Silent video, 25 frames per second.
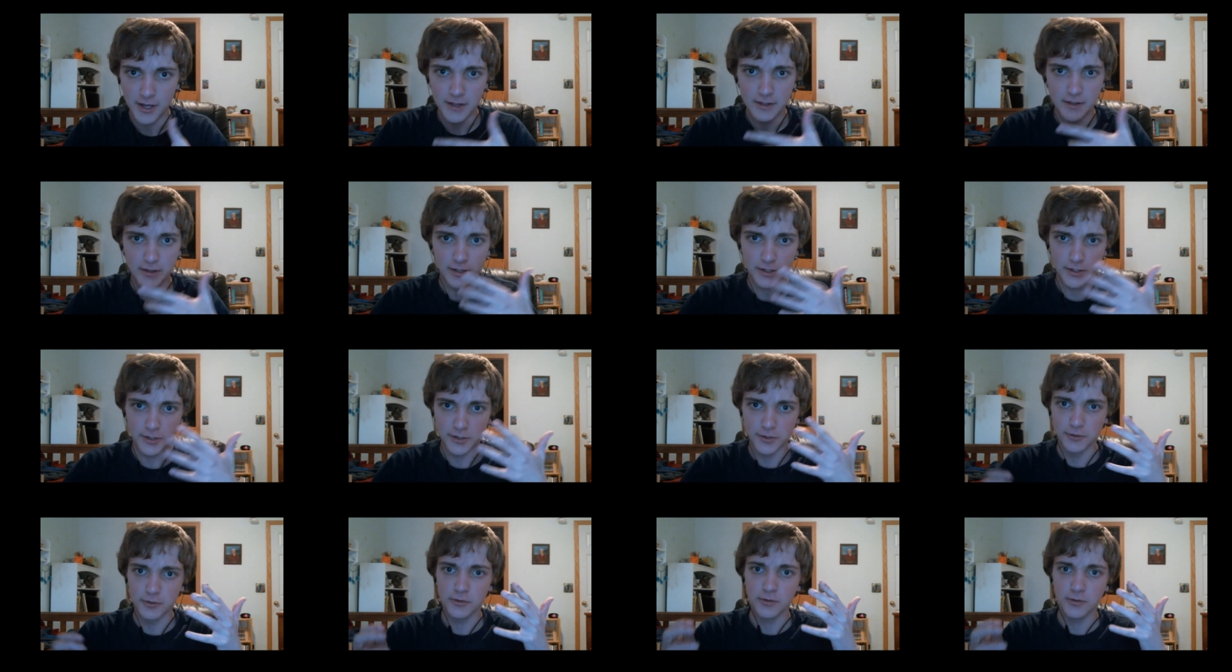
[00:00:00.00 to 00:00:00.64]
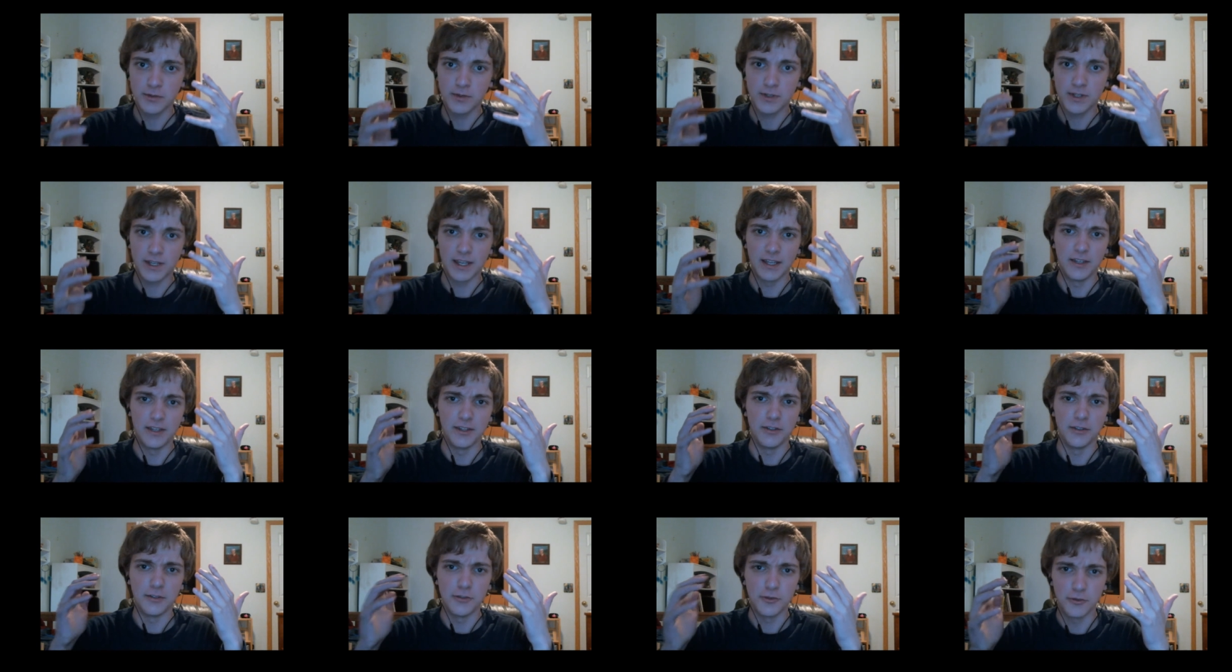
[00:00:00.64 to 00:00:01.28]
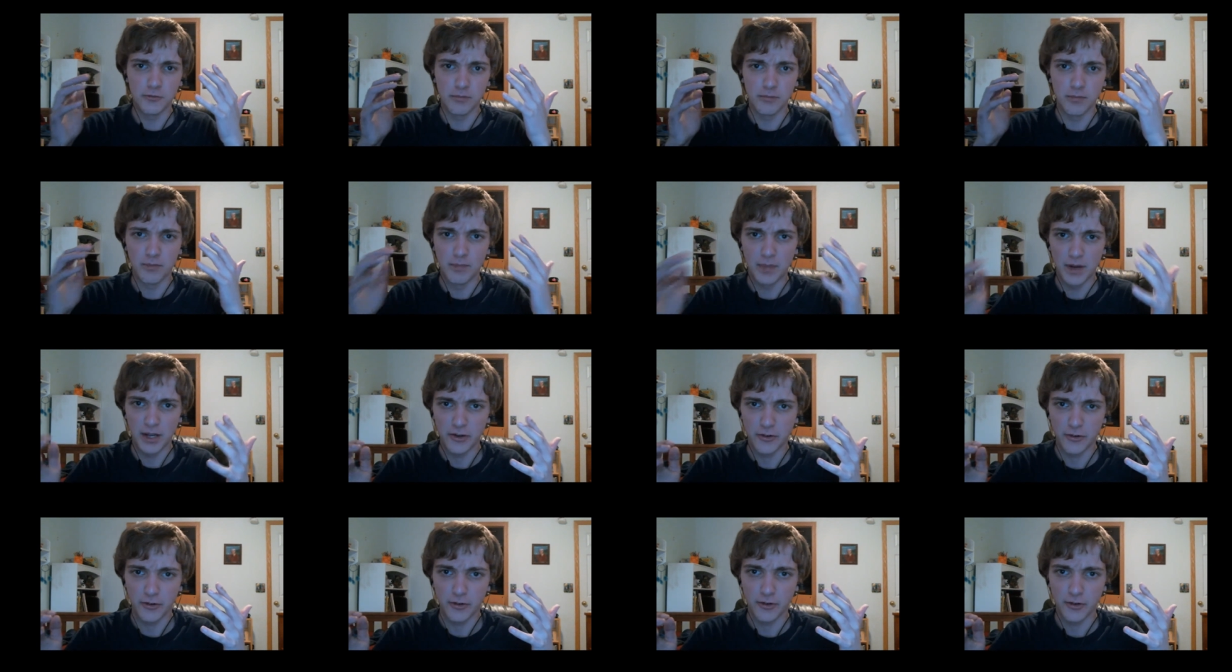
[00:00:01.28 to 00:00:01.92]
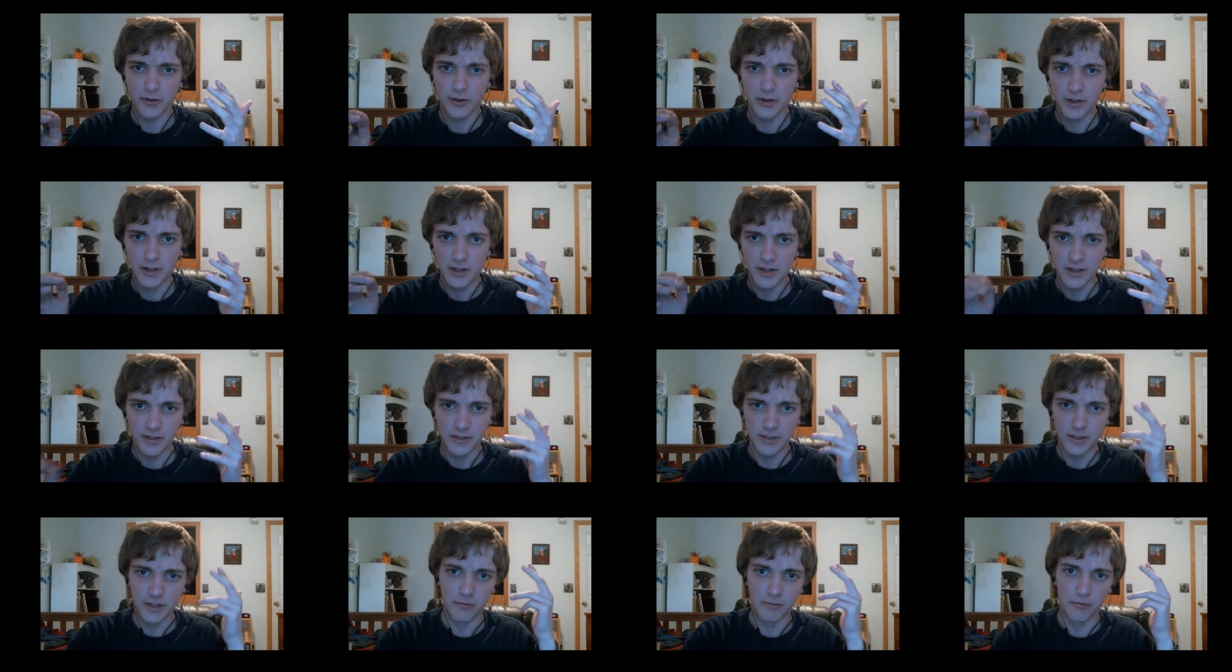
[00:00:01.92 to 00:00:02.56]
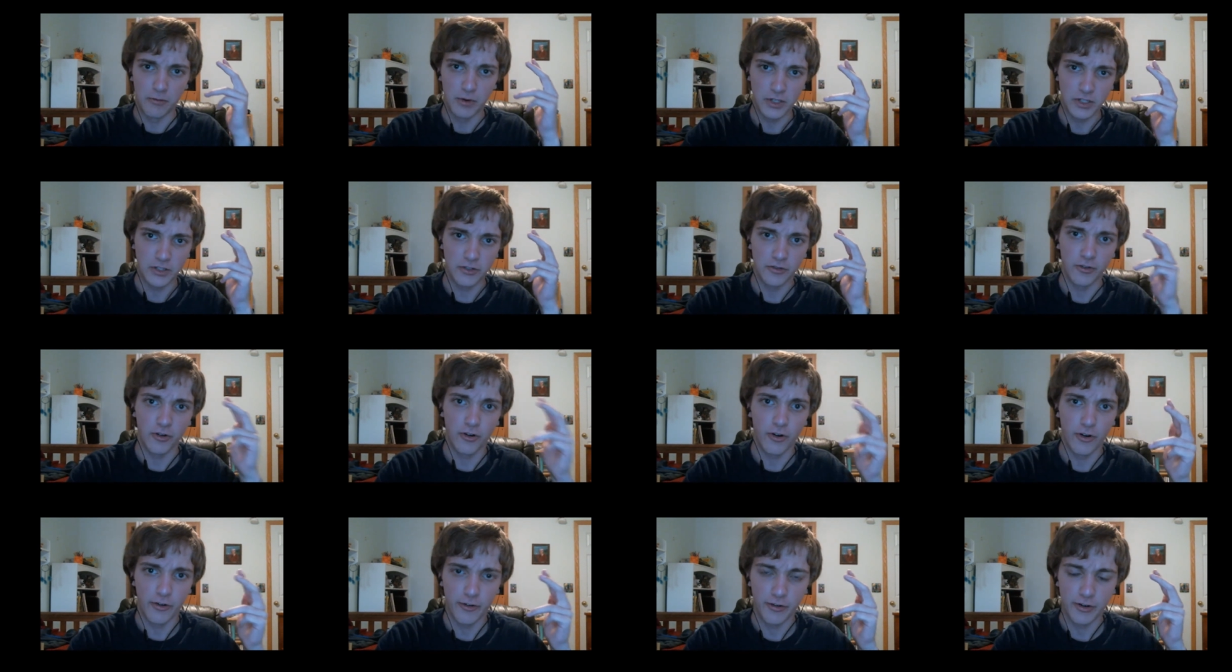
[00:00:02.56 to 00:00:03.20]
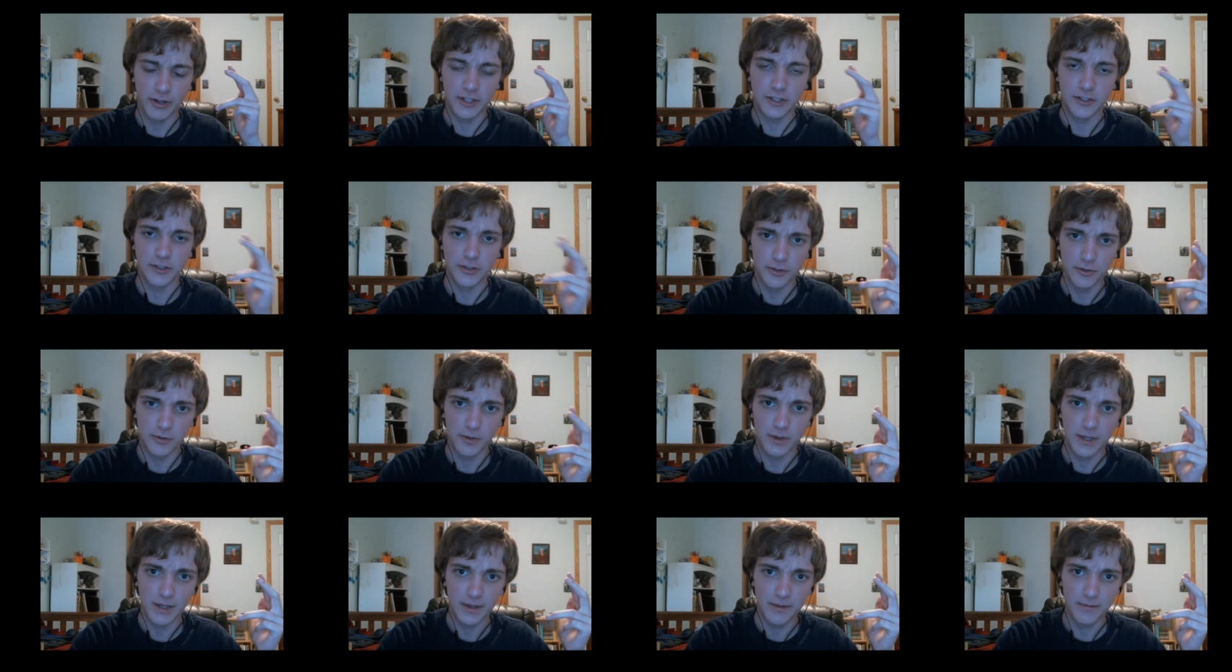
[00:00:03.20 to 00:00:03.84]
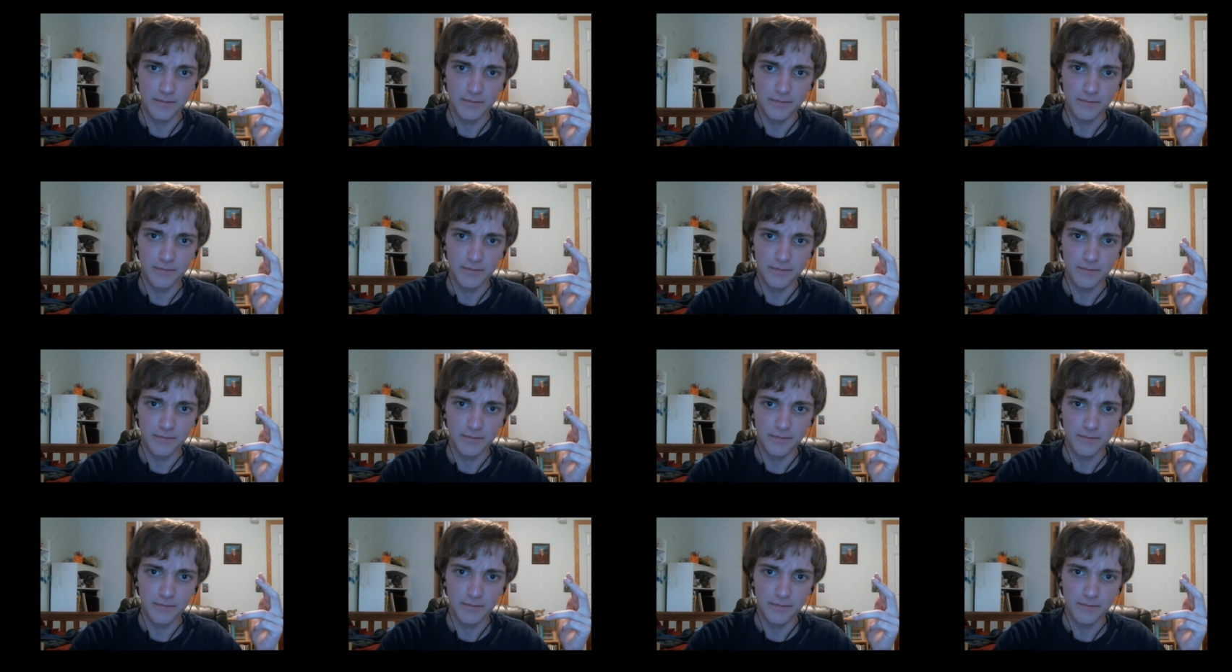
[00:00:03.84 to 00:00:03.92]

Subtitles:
that you can do better than what you're already doing.